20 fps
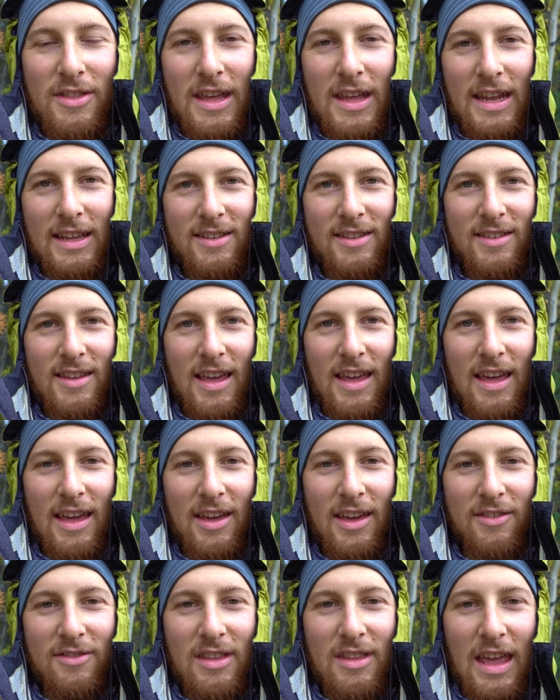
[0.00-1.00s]
that I
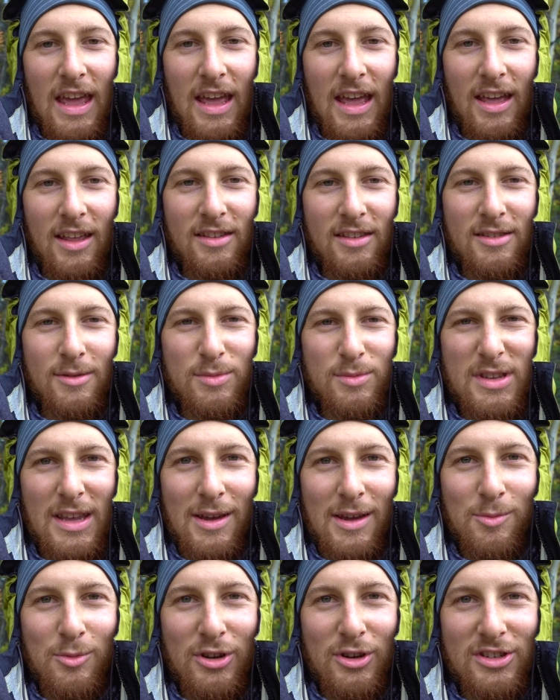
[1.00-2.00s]
saved and some
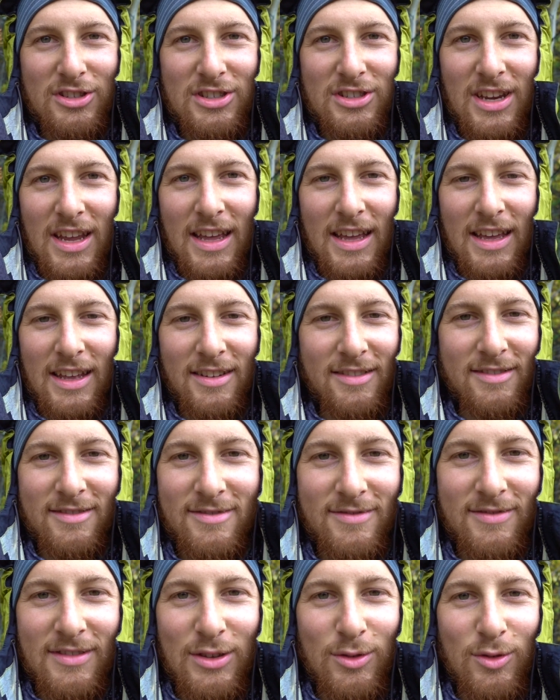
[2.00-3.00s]
sandwich and,
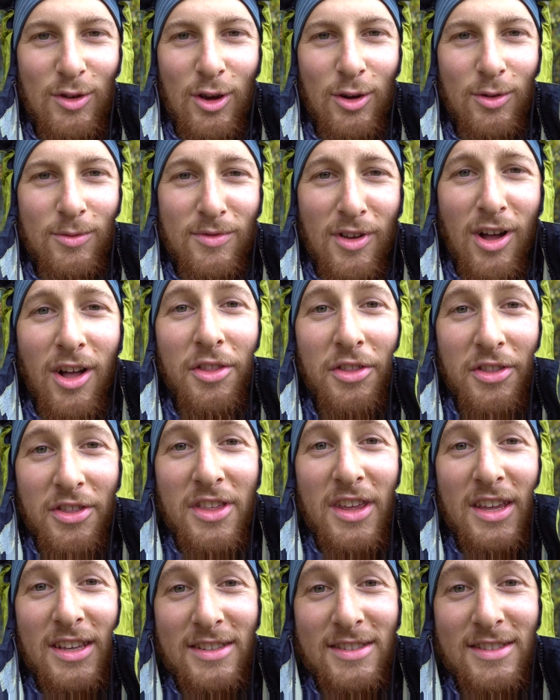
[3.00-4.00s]
you know, all the
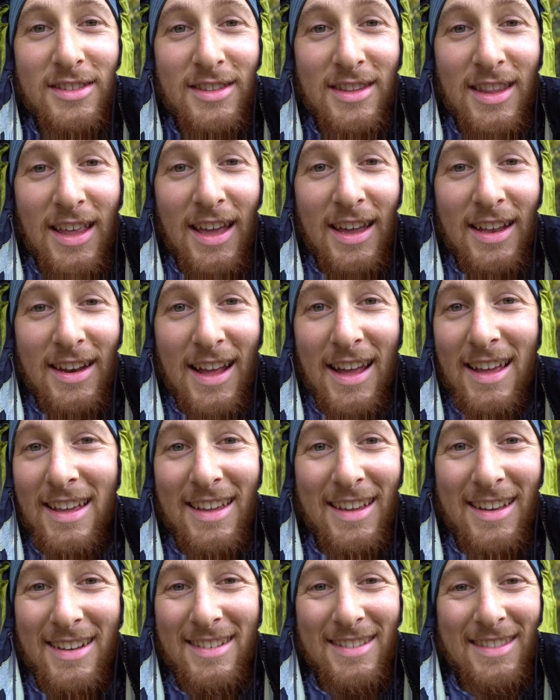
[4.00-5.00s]
things that I
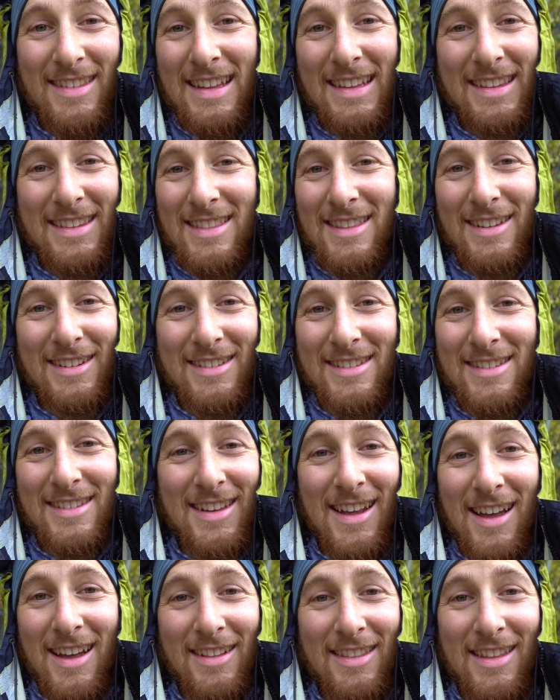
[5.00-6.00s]
eat. It's, there's
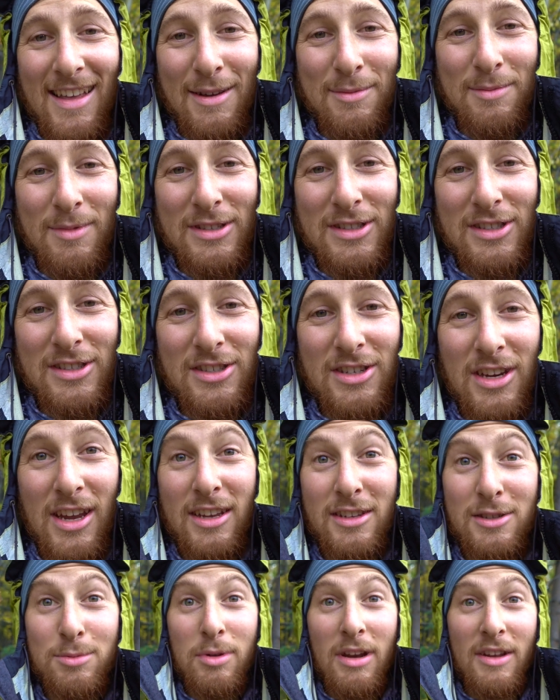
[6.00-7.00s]
not that much has
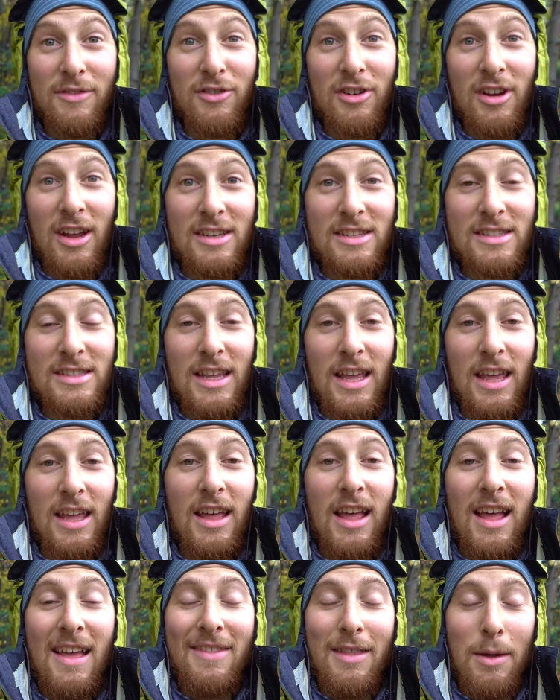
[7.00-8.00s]
changed. But I forgot to say
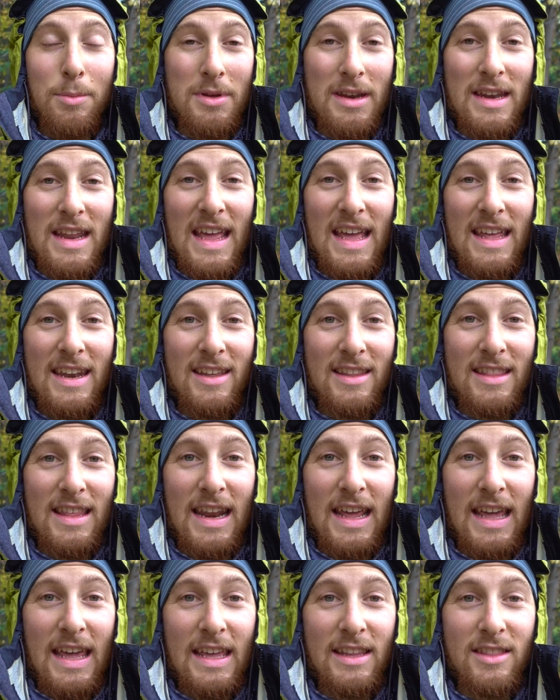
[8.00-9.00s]
that banana
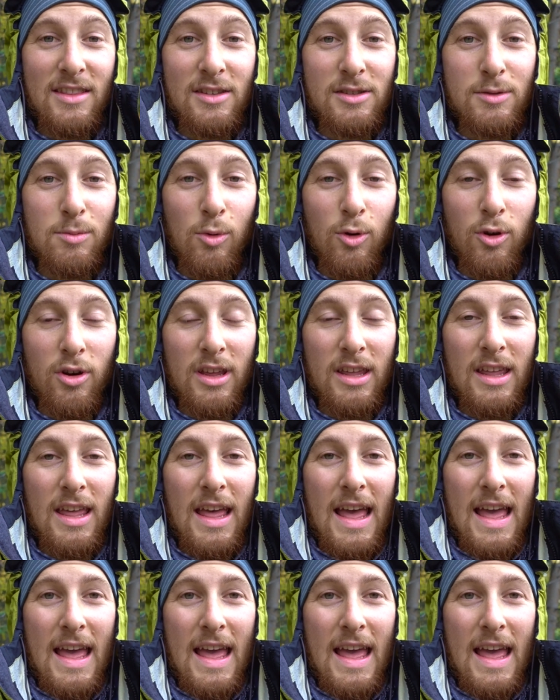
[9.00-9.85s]
that I ate this morning